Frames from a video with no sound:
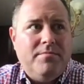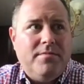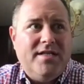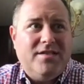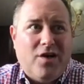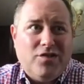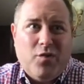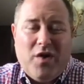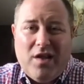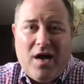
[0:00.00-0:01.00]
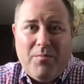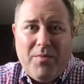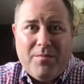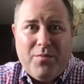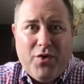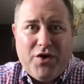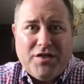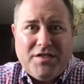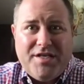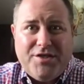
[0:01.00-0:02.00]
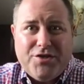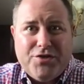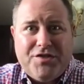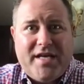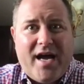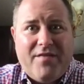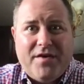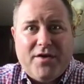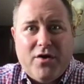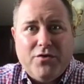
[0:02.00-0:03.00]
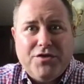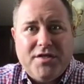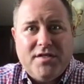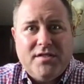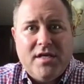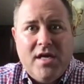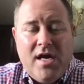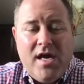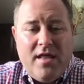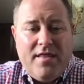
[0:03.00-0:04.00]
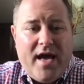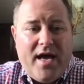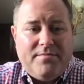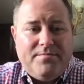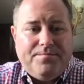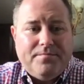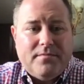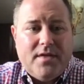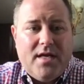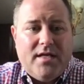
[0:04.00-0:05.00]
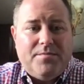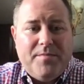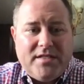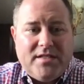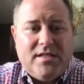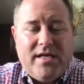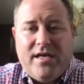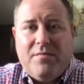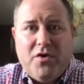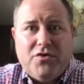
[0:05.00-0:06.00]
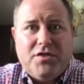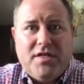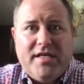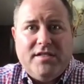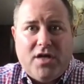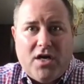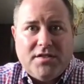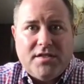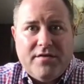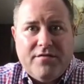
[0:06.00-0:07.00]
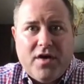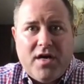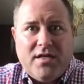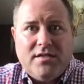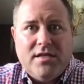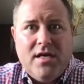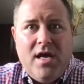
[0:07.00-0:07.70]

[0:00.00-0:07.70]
It's also a lot being put on teachers, staff, and coaches that it's mentally and emotionally exhausting for us.